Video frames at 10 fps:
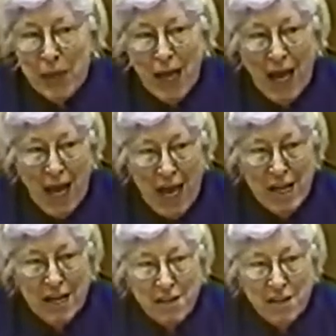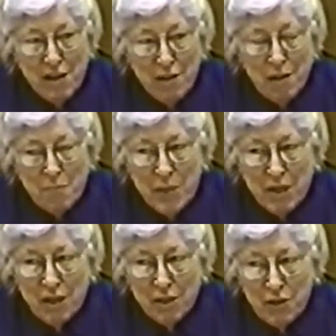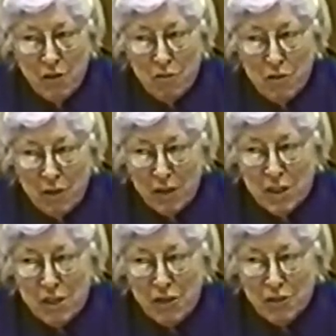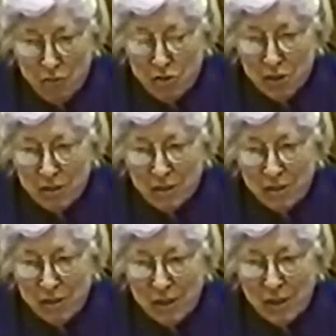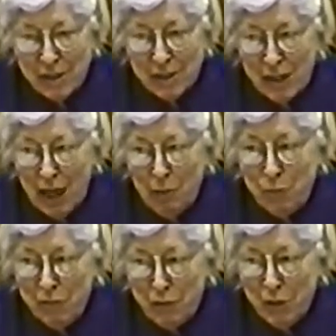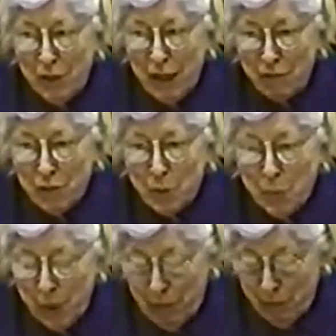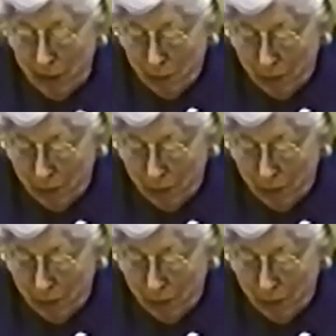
But had there been no constitution, I would have gone after the prayer